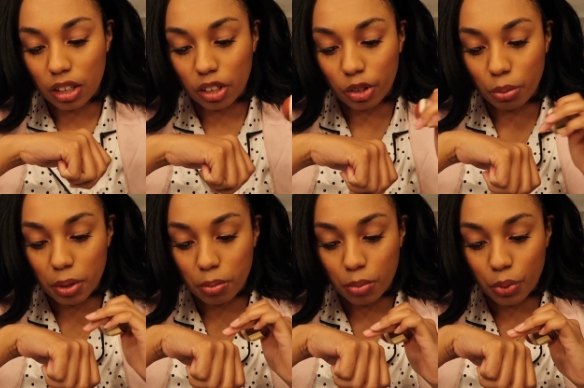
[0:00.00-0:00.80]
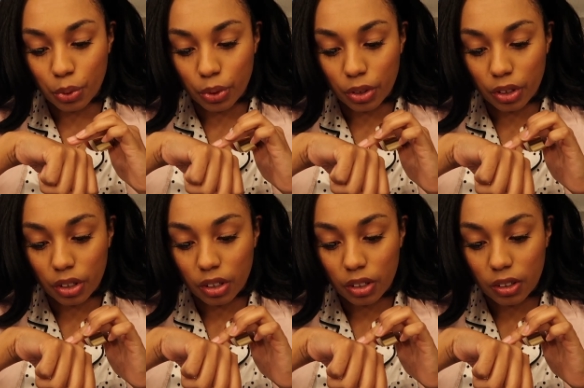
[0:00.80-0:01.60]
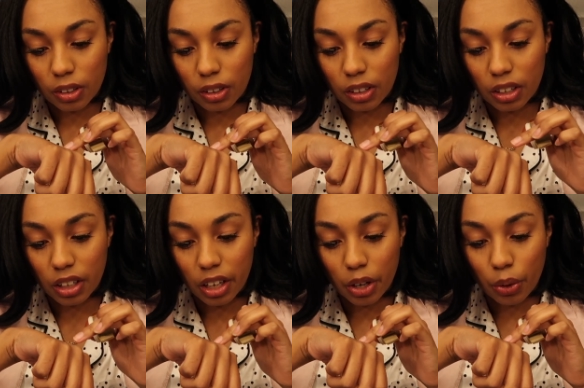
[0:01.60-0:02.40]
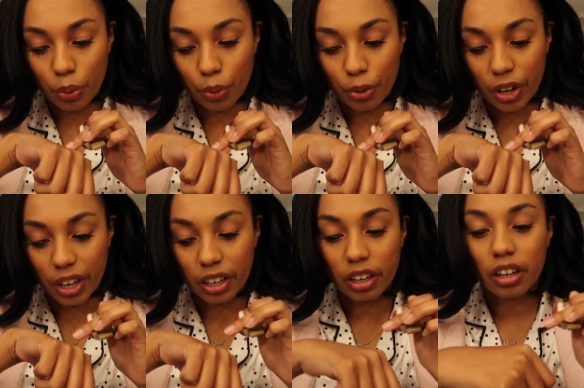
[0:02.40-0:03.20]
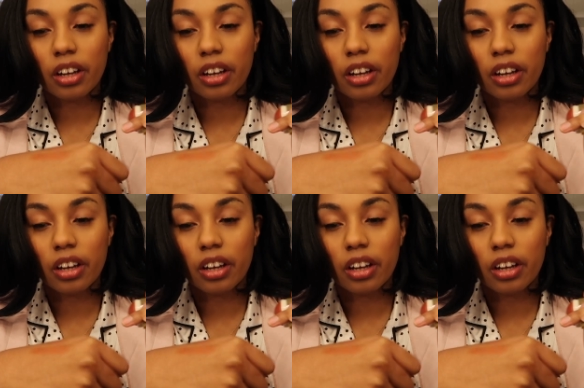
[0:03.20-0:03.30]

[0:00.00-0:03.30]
a little bit more like red.